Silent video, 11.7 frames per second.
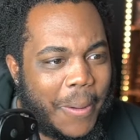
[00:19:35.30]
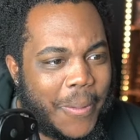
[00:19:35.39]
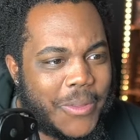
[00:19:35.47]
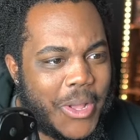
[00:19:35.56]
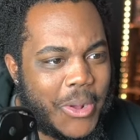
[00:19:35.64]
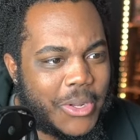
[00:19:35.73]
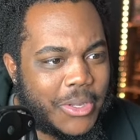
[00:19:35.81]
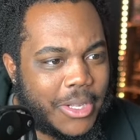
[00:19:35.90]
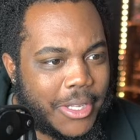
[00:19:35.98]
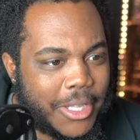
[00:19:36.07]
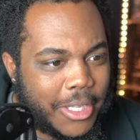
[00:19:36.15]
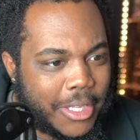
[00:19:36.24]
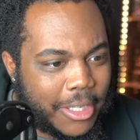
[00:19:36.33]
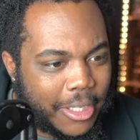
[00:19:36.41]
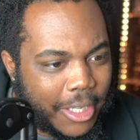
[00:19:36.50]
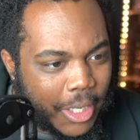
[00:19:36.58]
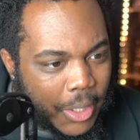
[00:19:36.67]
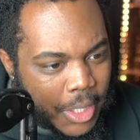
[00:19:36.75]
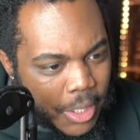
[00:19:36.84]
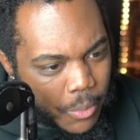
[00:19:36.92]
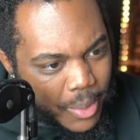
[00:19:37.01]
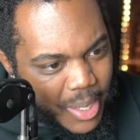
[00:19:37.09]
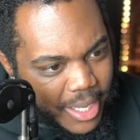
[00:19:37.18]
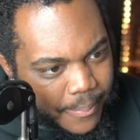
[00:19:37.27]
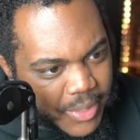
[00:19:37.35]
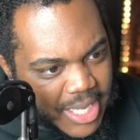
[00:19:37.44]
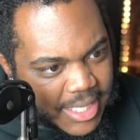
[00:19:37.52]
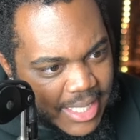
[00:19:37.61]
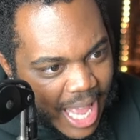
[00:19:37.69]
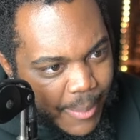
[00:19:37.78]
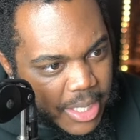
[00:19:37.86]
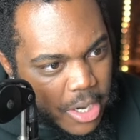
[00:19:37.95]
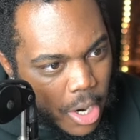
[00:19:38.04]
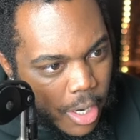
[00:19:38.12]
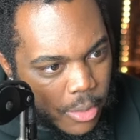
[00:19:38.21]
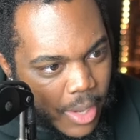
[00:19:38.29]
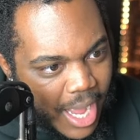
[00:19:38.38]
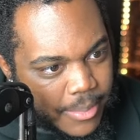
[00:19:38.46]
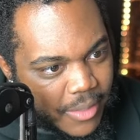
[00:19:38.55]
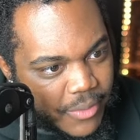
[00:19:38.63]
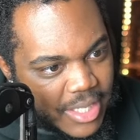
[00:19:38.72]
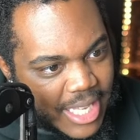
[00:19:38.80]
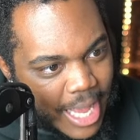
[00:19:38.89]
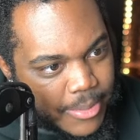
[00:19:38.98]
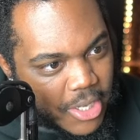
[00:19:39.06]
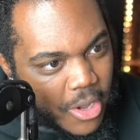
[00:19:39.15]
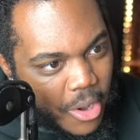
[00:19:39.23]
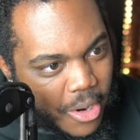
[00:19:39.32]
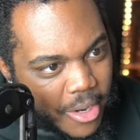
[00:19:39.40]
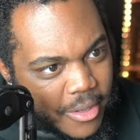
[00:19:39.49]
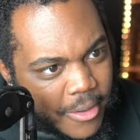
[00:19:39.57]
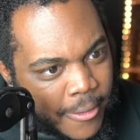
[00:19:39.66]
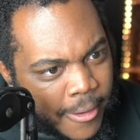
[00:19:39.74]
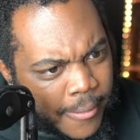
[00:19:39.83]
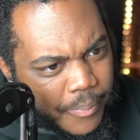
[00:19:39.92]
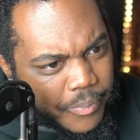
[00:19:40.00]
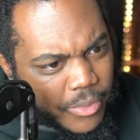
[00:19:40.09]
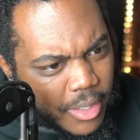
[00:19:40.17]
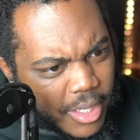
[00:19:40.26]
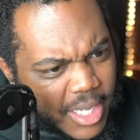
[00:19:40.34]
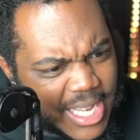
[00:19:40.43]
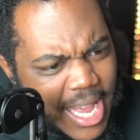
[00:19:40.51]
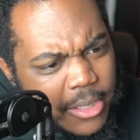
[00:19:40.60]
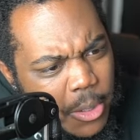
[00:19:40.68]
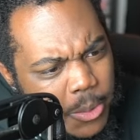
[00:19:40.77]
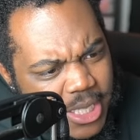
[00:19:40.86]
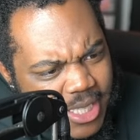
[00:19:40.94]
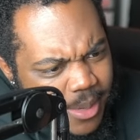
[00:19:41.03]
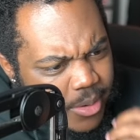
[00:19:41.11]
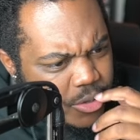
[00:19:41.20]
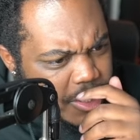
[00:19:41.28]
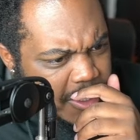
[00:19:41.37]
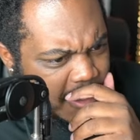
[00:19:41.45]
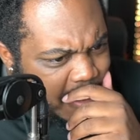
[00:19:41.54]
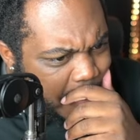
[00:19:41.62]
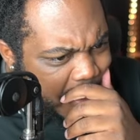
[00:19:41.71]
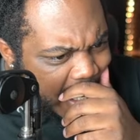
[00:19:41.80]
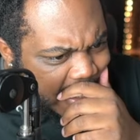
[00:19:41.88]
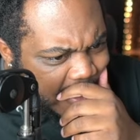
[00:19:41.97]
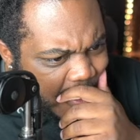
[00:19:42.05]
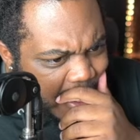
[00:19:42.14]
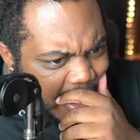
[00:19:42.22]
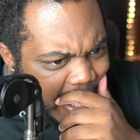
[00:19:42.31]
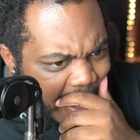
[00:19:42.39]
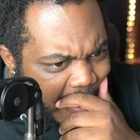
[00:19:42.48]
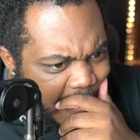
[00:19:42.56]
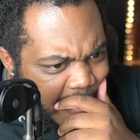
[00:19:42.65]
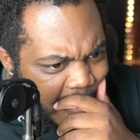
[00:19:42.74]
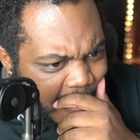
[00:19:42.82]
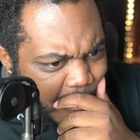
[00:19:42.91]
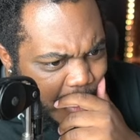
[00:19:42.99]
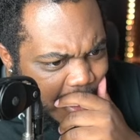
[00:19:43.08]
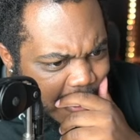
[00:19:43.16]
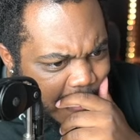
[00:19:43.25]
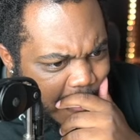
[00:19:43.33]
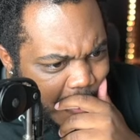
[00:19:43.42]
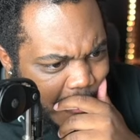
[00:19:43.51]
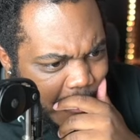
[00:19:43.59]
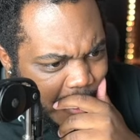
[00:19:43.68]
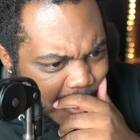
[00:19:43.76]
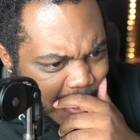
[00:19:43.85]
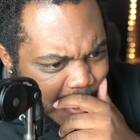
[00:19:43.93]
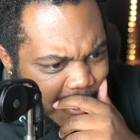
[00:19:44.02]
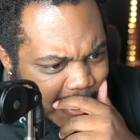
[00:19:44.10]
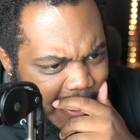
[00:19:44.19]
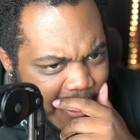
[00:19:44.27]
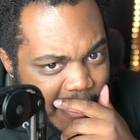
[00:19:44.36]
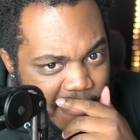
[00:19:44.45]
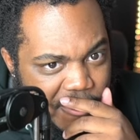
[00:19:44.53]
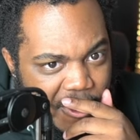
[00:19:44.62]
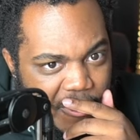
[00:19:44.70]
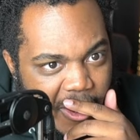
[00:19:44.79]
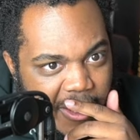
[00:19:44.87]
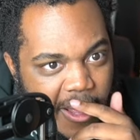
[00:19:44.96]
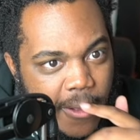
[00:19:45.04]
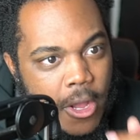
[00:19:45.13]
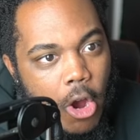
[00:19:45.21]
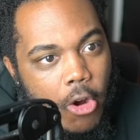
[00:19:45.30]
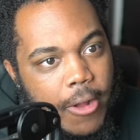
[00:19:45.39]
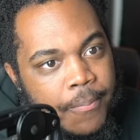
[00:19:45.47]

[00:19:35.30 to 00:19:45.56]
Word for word: no, no, no, no, no, no, no, no. Wait, wait, he's stabbing the card. What happens if he stabs the card? Because I don't know what this imagery is symbolizing right now. But let's keep going because this is getting interesting right now. All right,